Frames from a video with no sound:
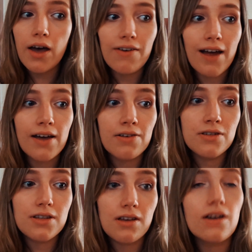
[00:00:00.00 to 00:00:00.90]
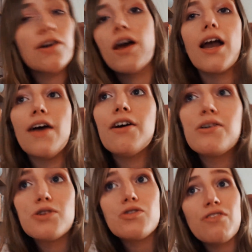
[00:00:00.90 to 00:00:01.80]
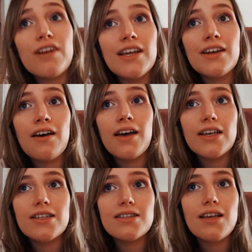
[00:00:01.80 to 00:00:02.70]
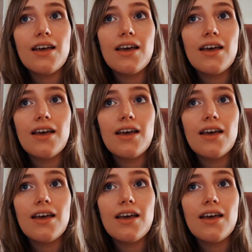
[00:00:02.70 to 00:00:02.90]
around the local area, which was really nice,